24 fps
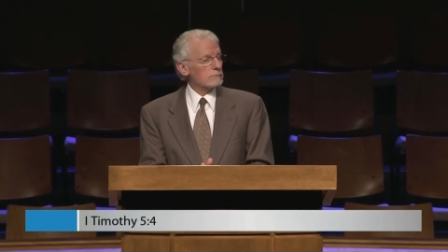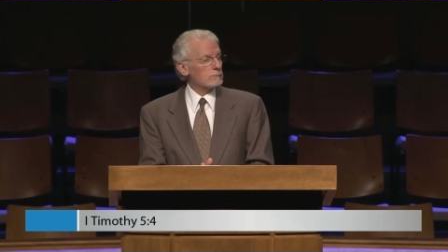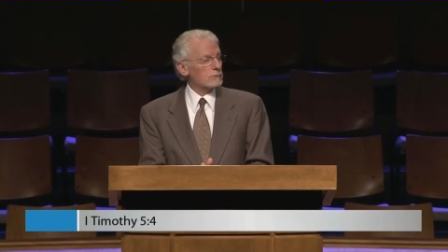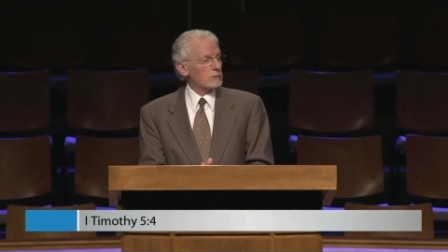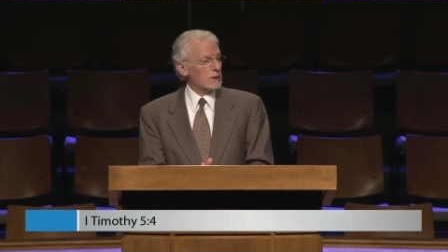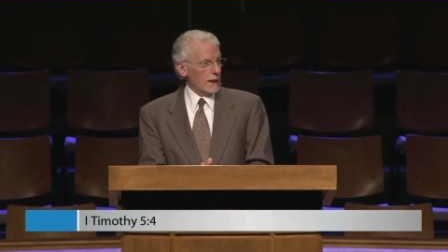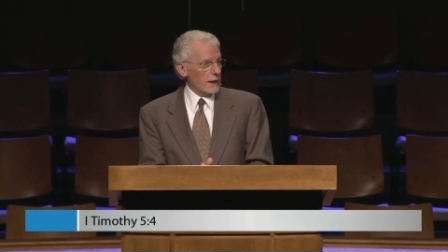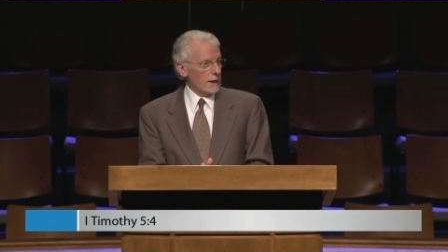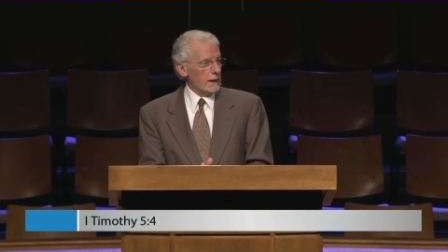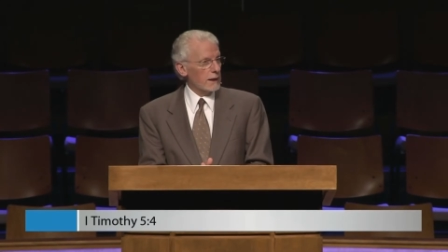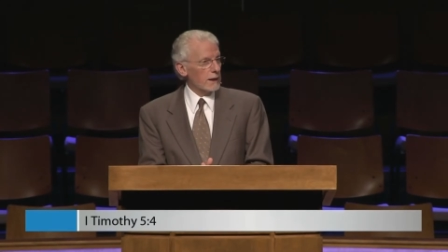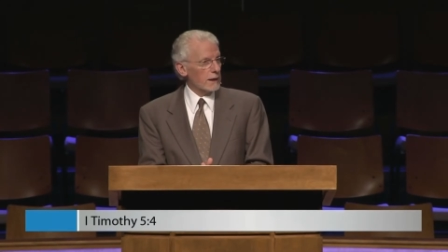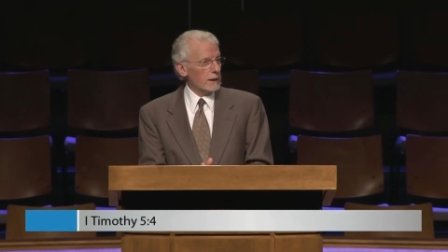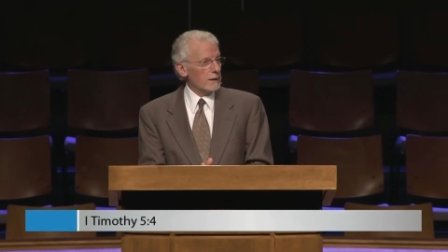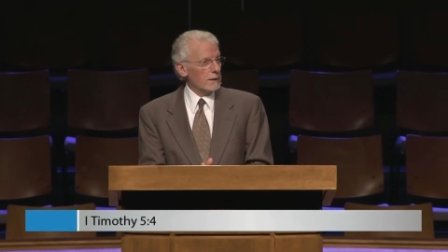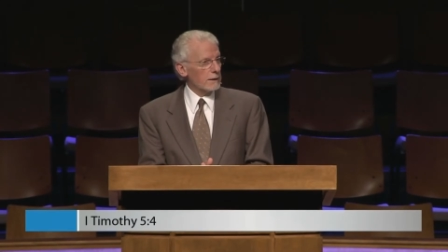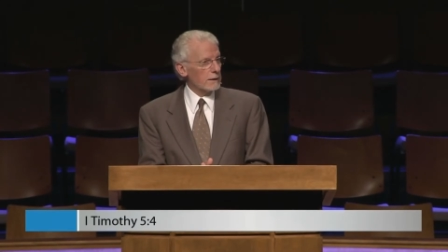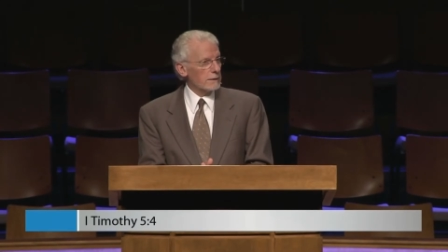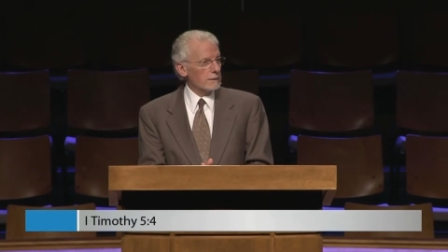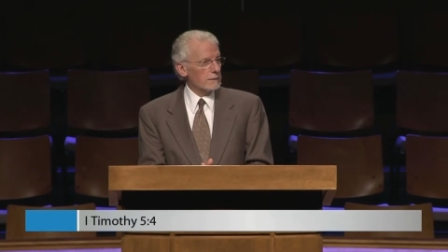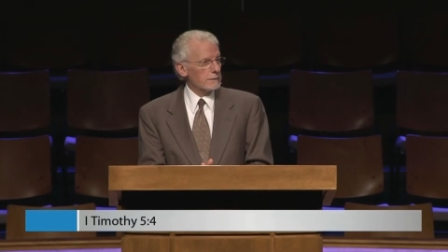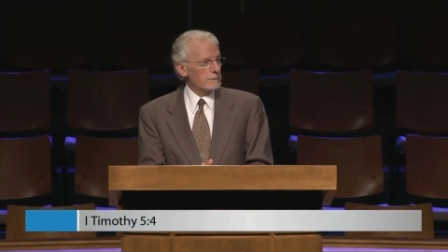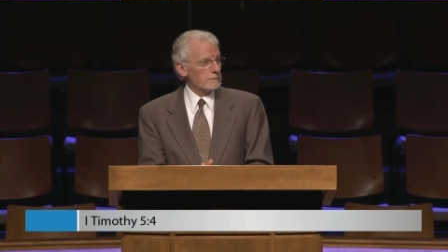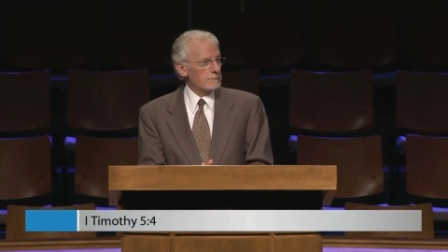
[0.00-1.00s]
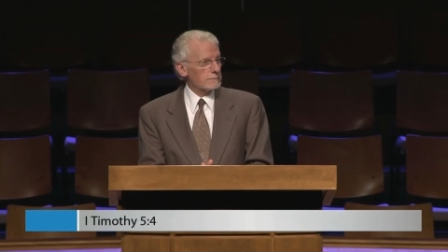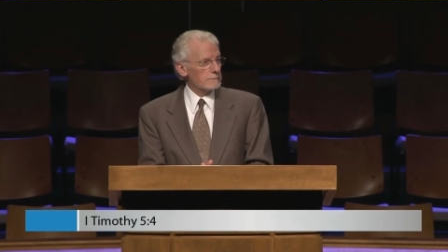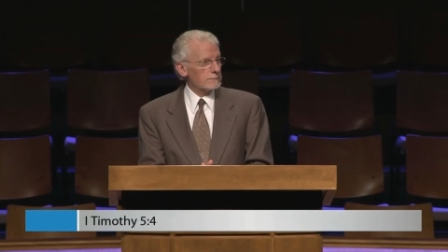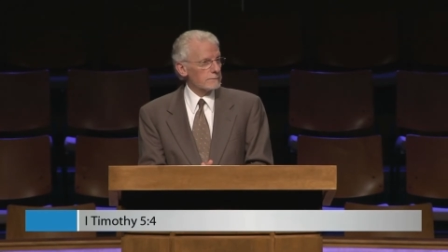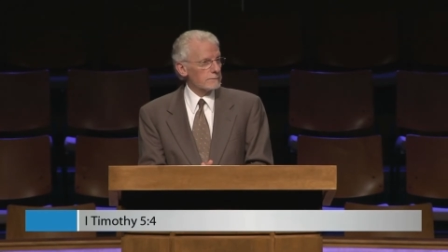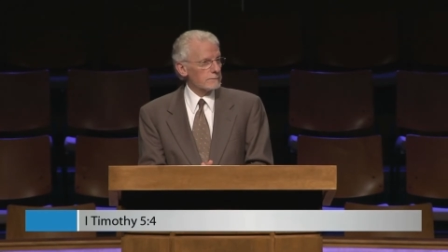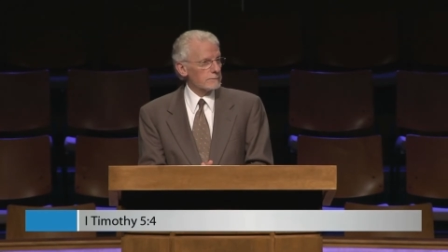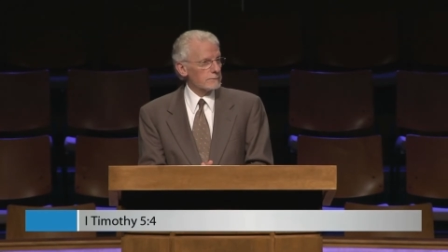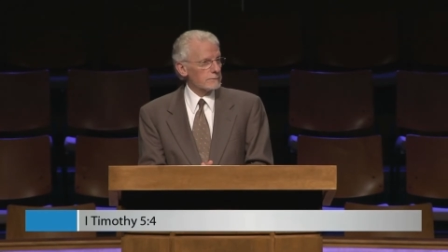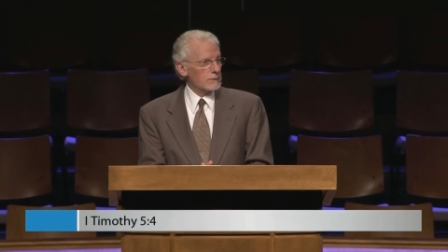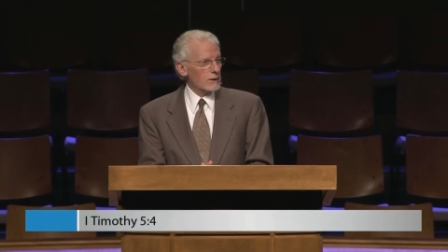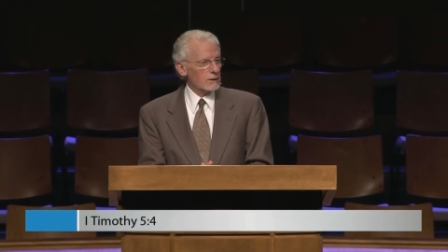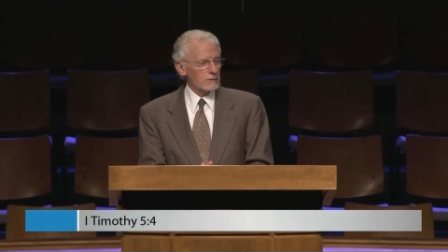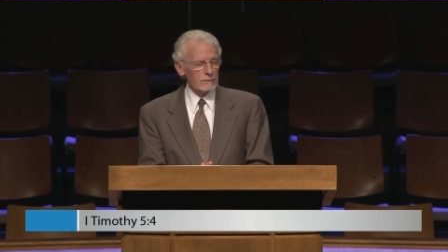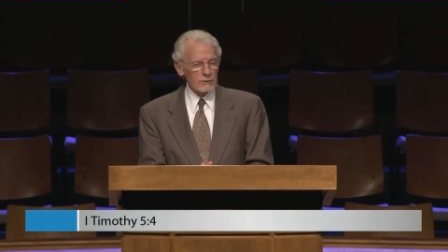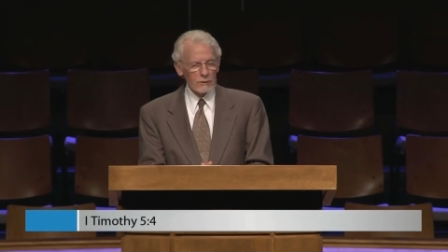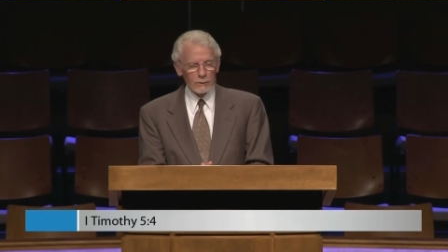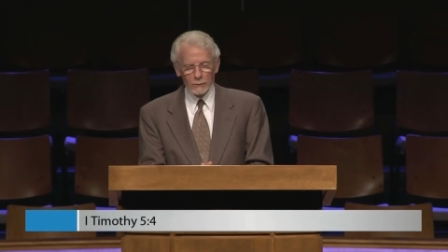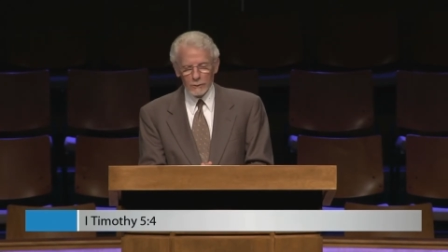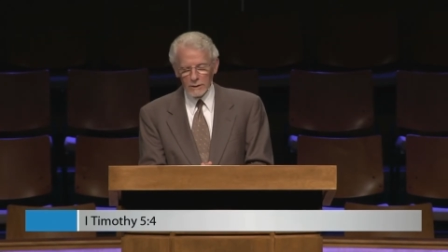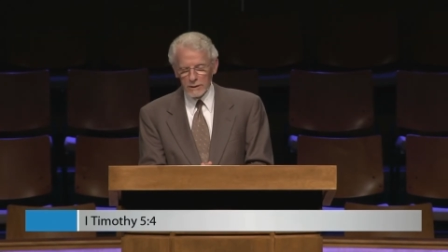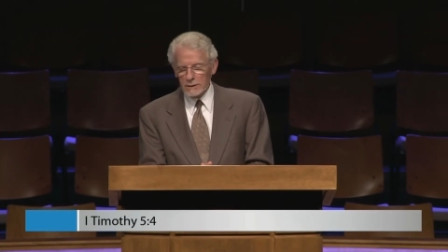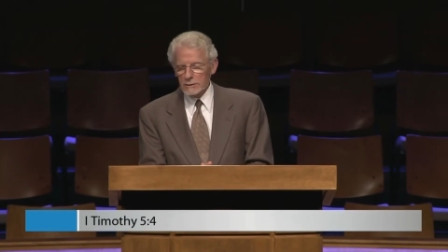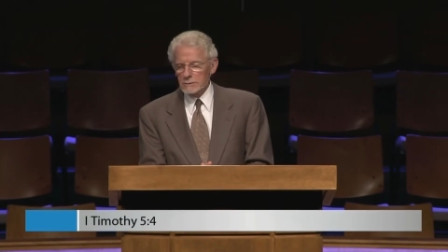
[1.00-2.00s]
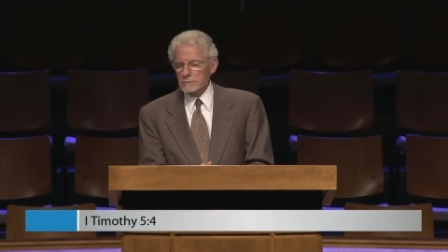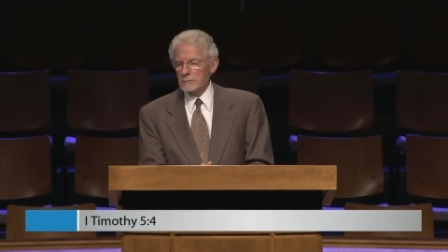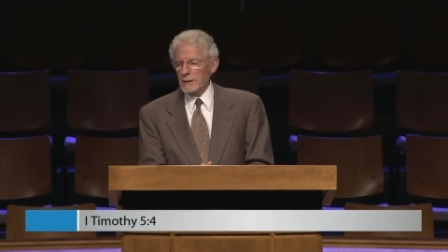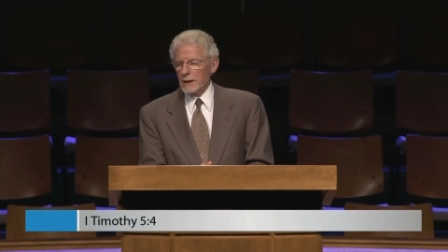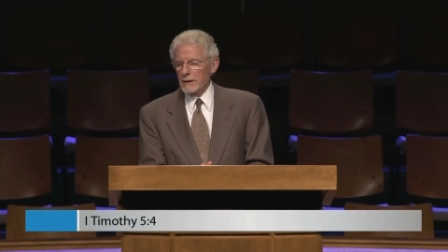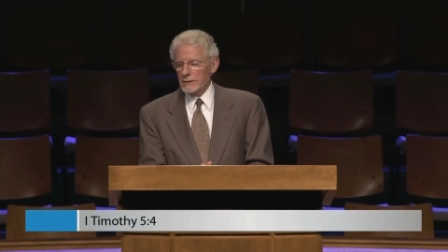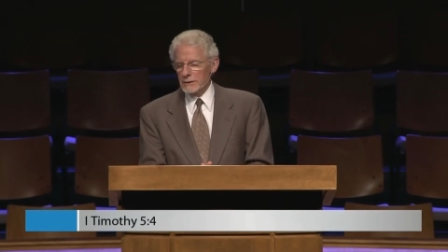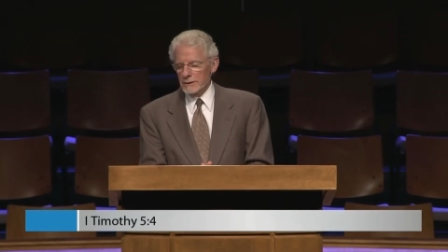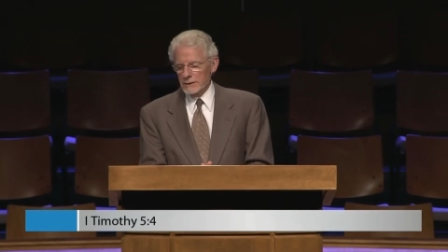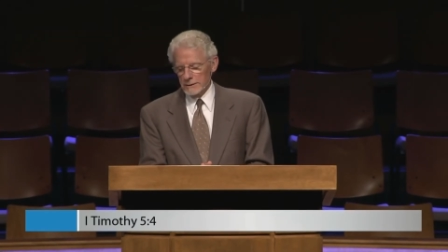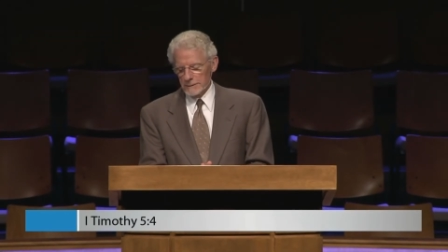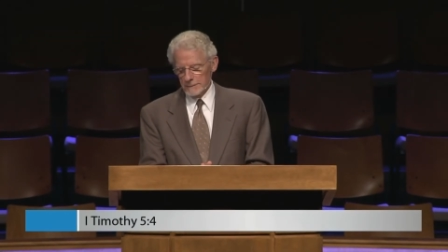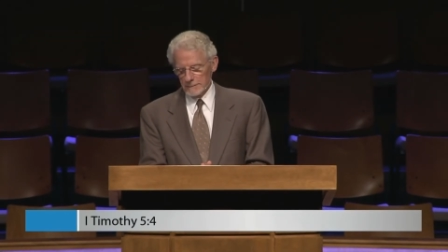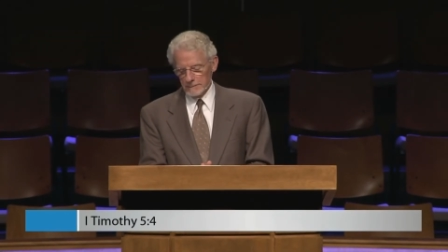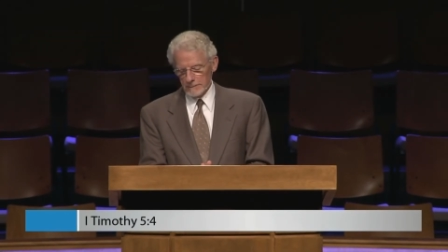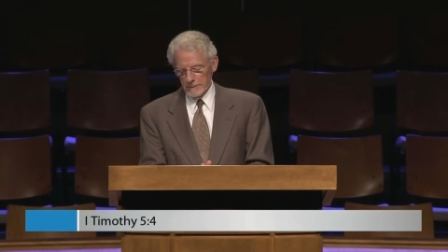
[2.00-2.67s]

take care of your widowed mother